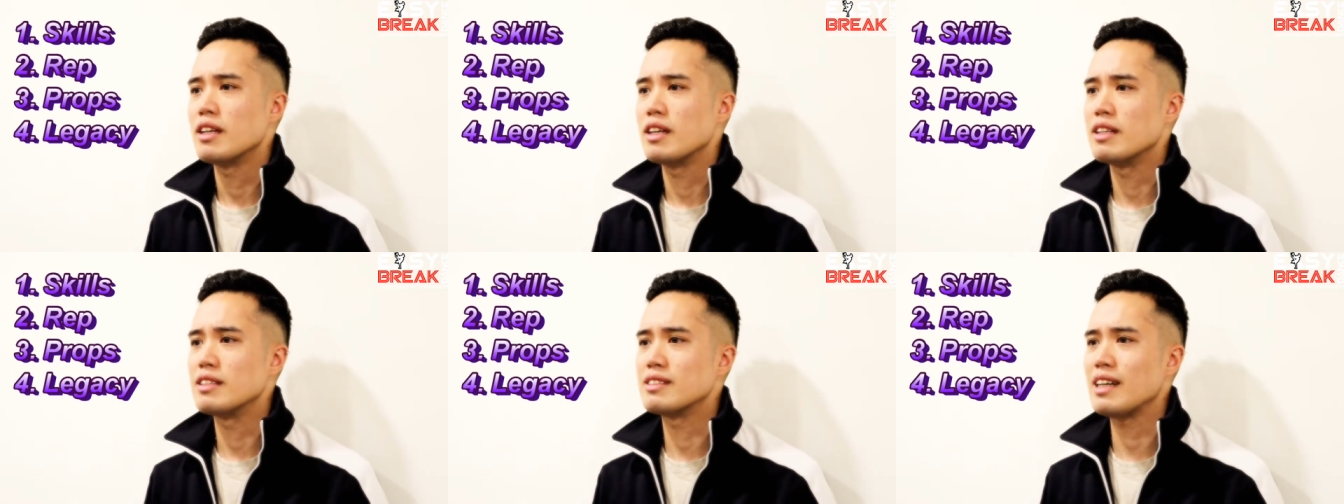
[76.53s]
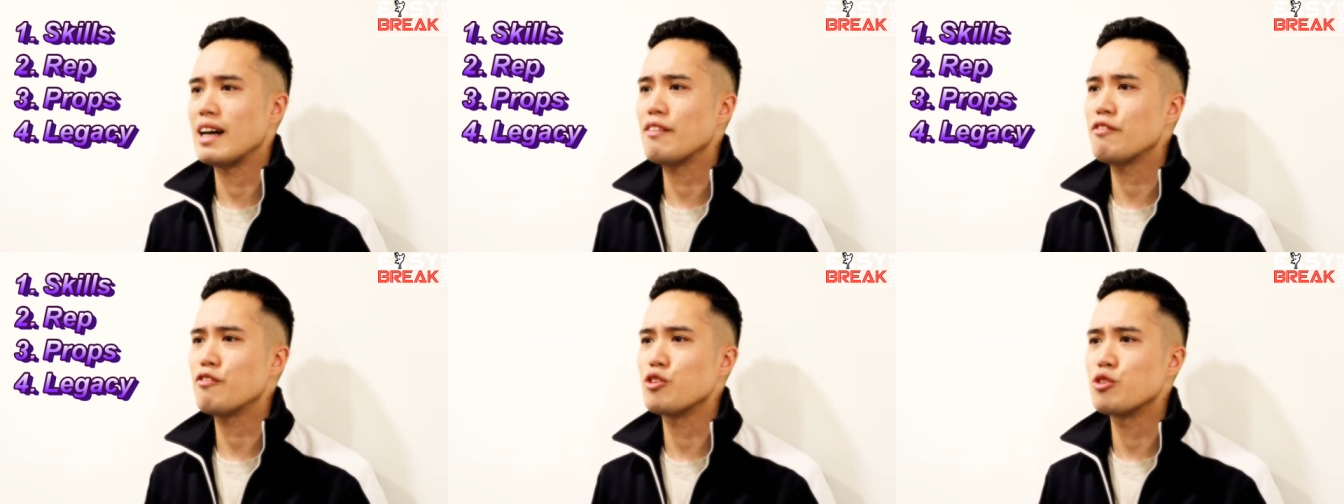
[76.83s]
it's
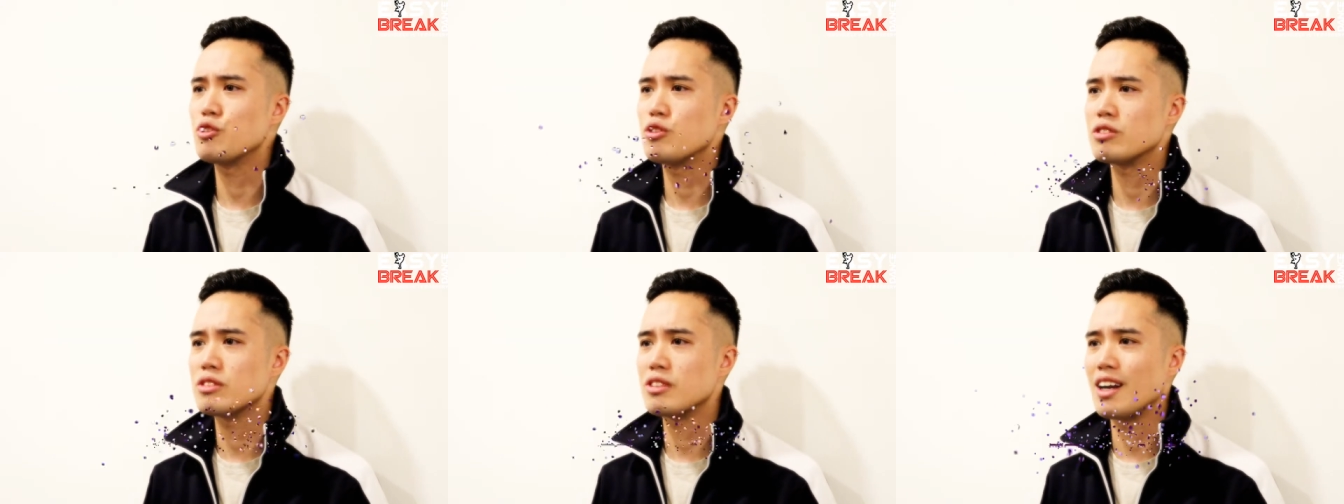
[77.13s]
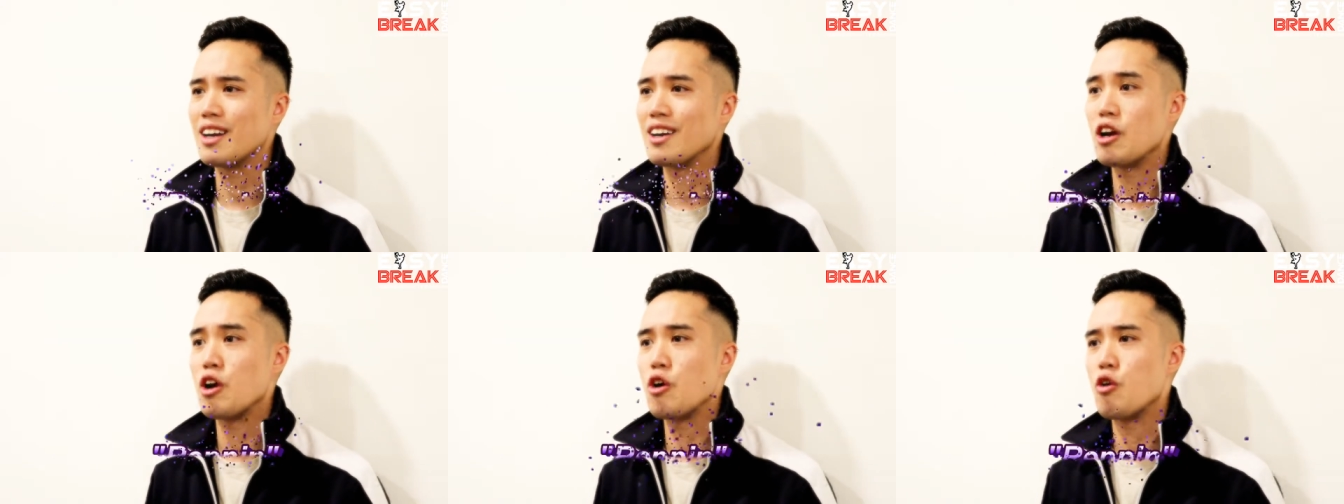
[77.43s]
time for you to
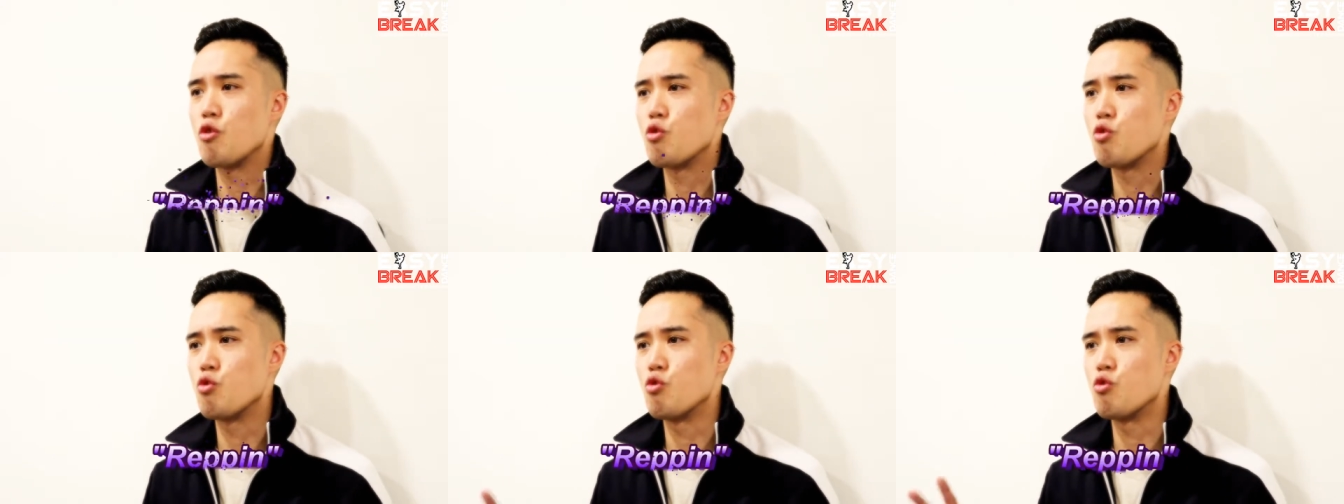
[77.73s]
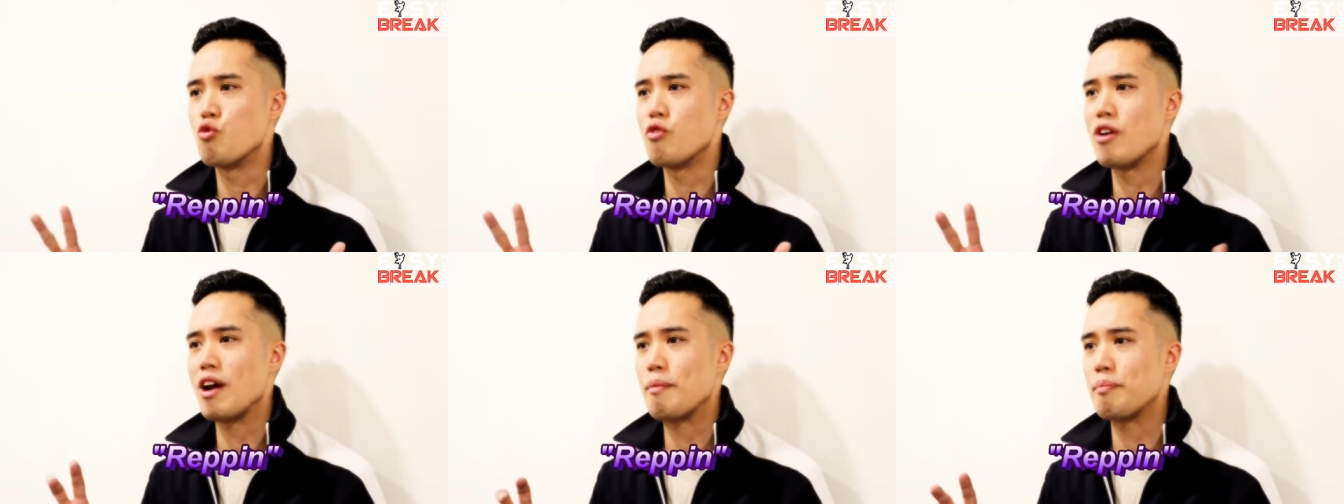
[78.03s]
start
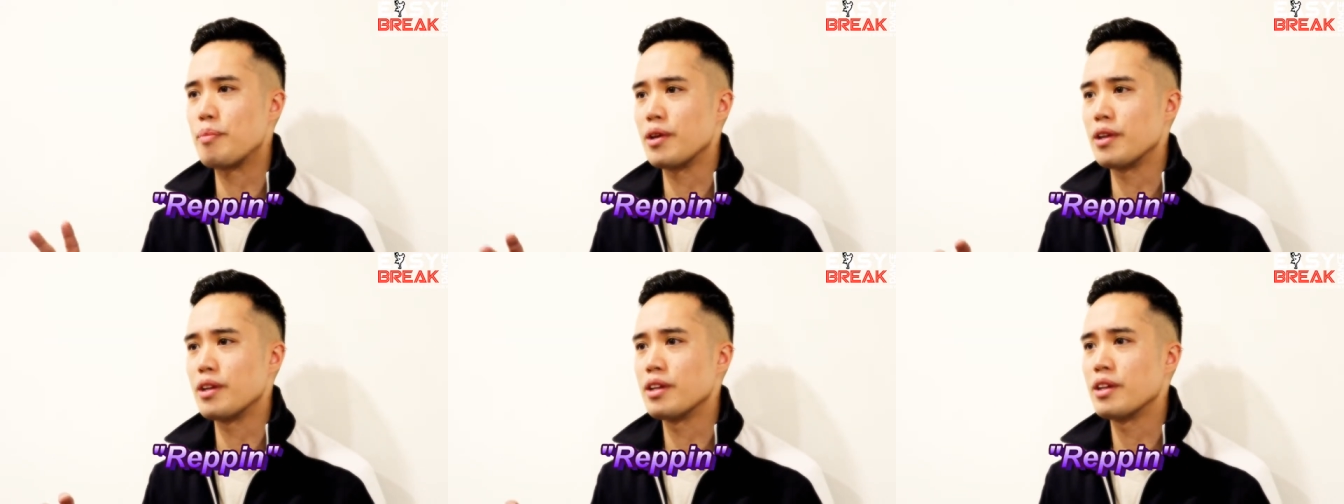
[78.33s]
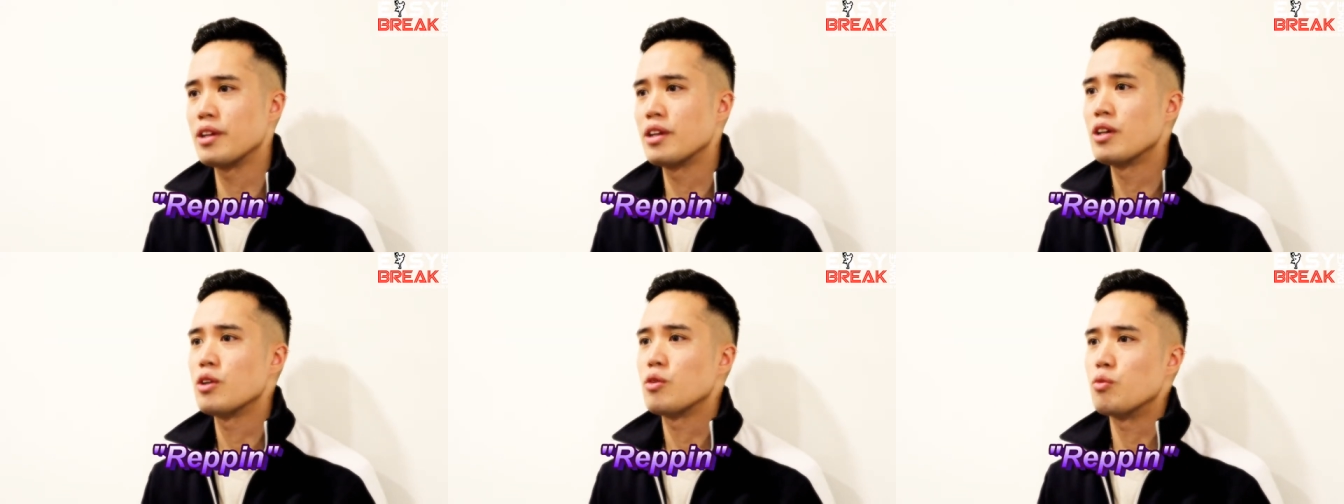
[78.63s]

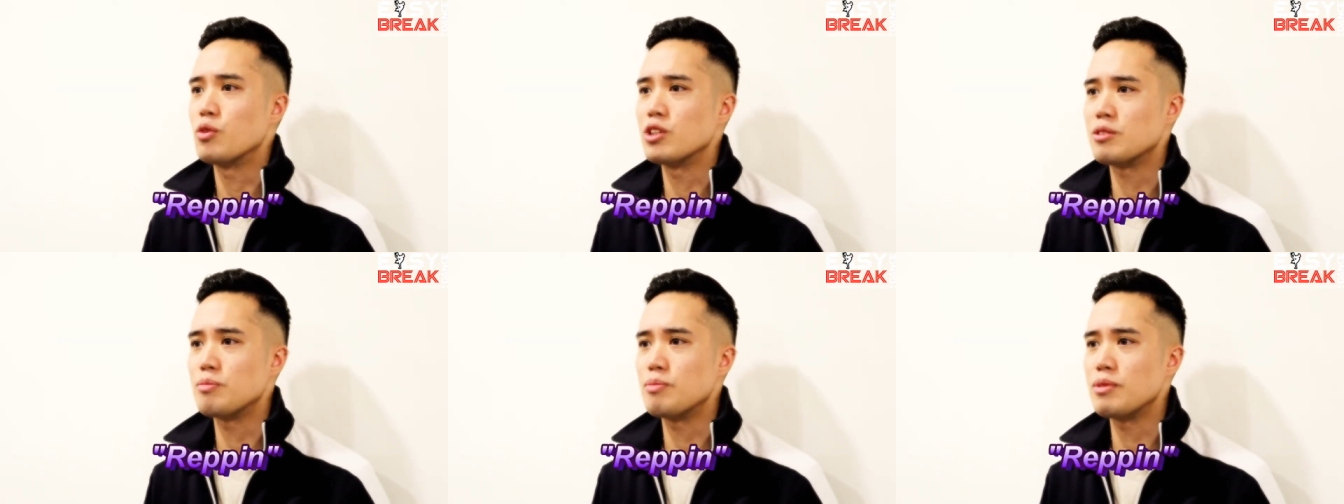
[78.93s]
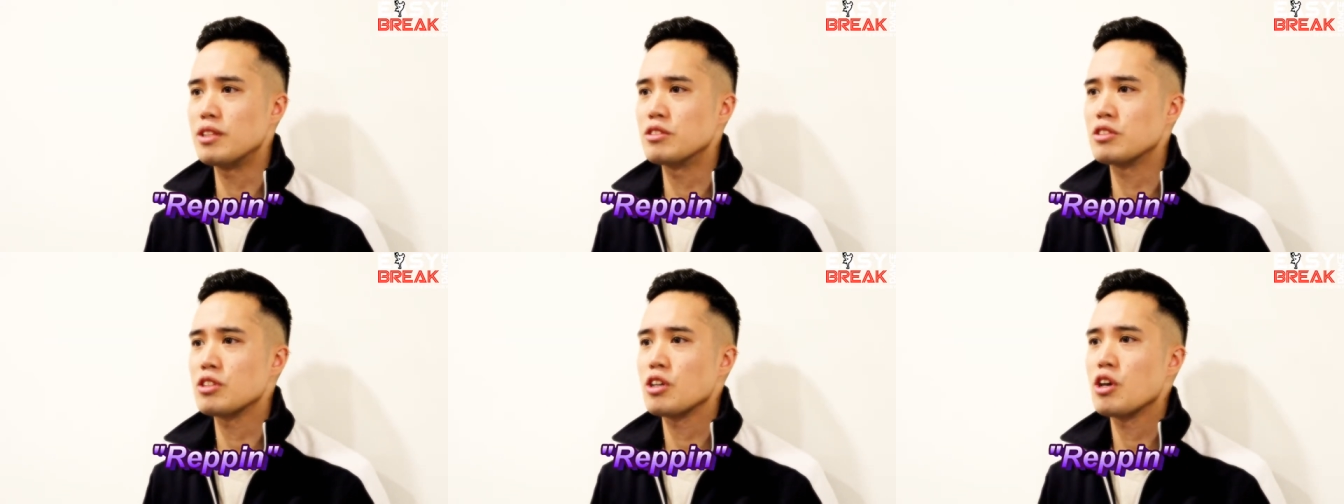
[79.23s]
repping, which
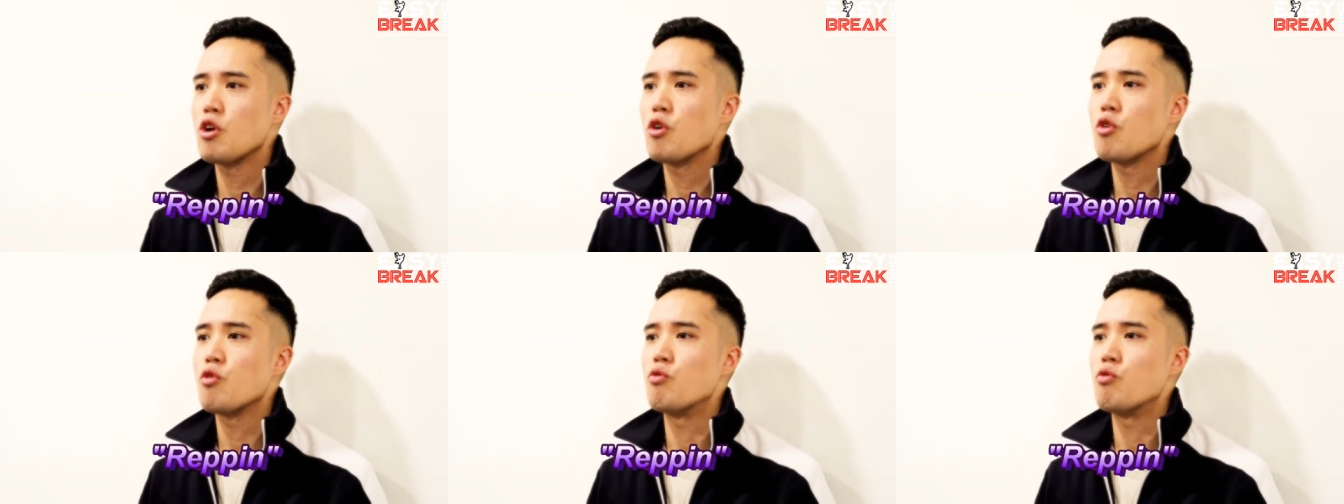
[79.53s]
means